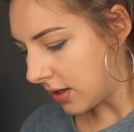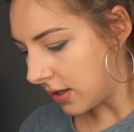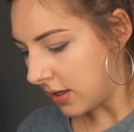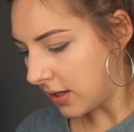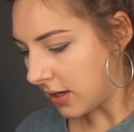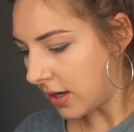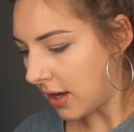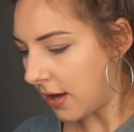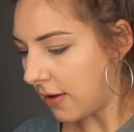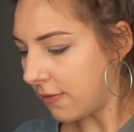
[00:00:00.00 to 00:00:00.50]

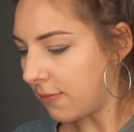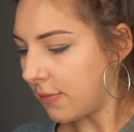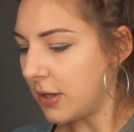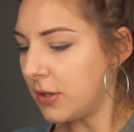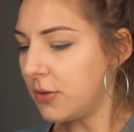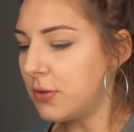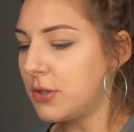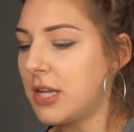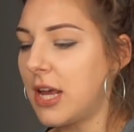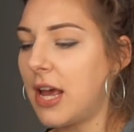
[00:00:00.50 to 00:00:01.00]
And I have my
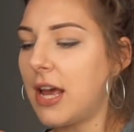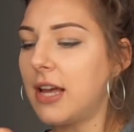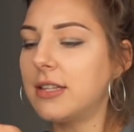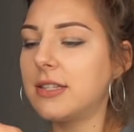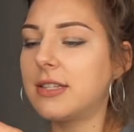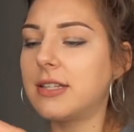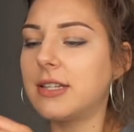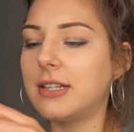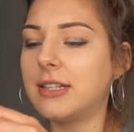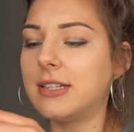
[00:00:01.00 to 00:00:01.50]

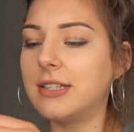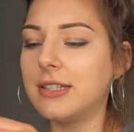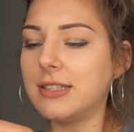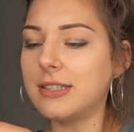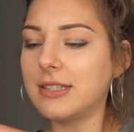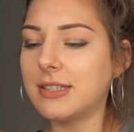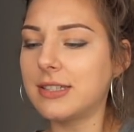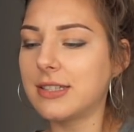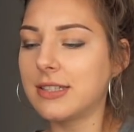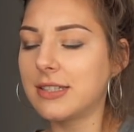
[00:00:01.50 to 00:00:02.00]

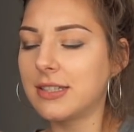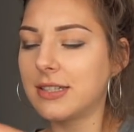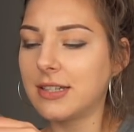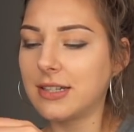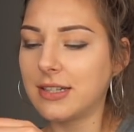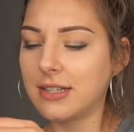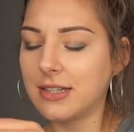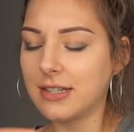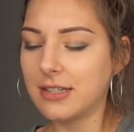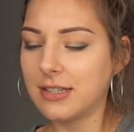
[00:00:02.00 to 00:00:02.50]
utensils.
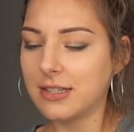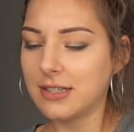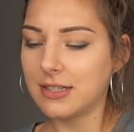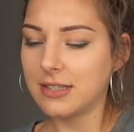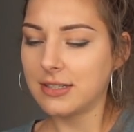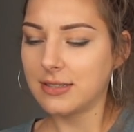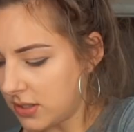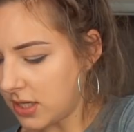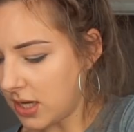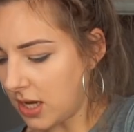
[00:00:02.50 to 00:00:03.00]

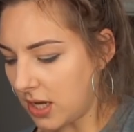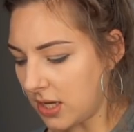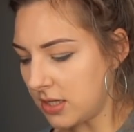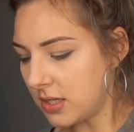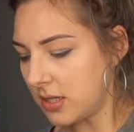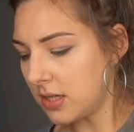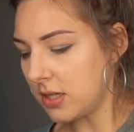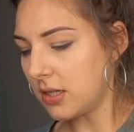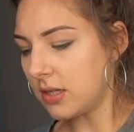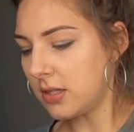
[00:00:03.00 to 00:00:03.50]

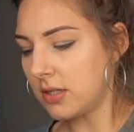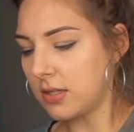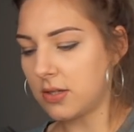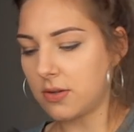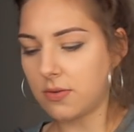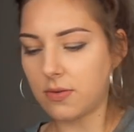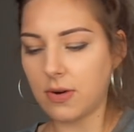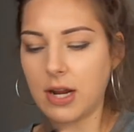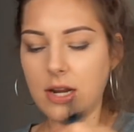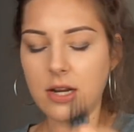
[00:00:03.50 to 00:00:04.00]
Utensils,
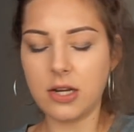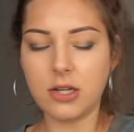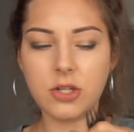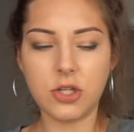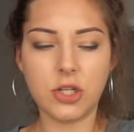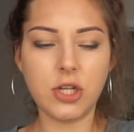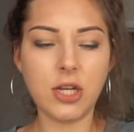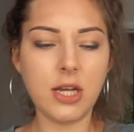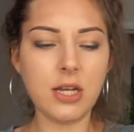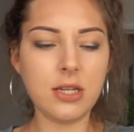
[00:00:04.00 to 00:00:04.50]
grated
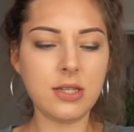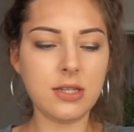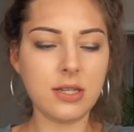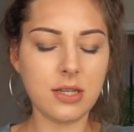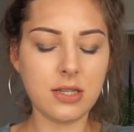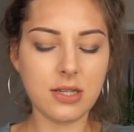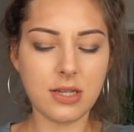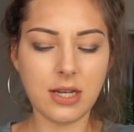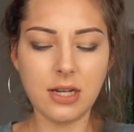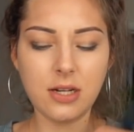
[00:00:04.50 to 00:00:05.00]
cheese.
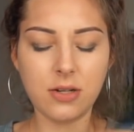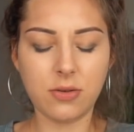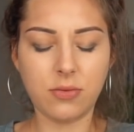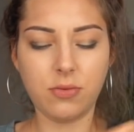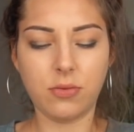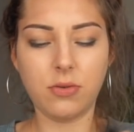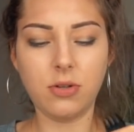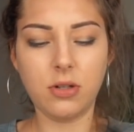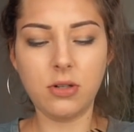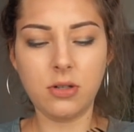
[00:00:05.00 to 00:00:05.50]
That's kind of
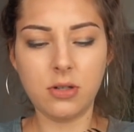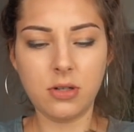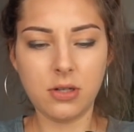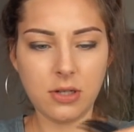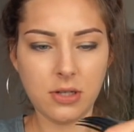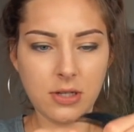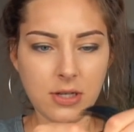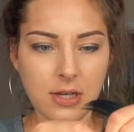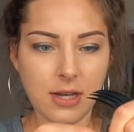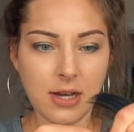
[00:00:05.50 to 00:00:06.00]
cool.
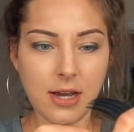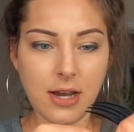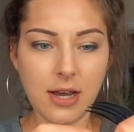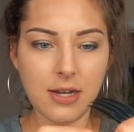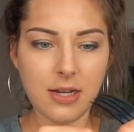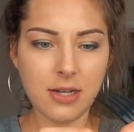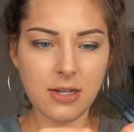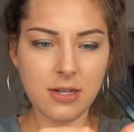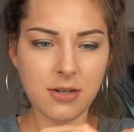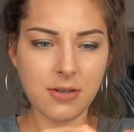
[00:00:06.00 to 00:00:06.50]

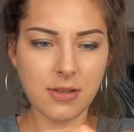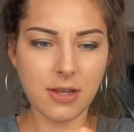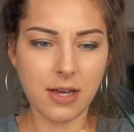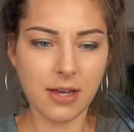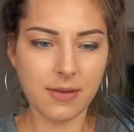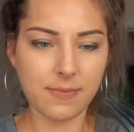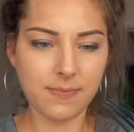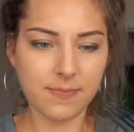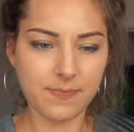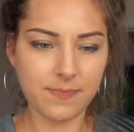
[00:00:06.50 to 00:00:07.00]
I didn't know that.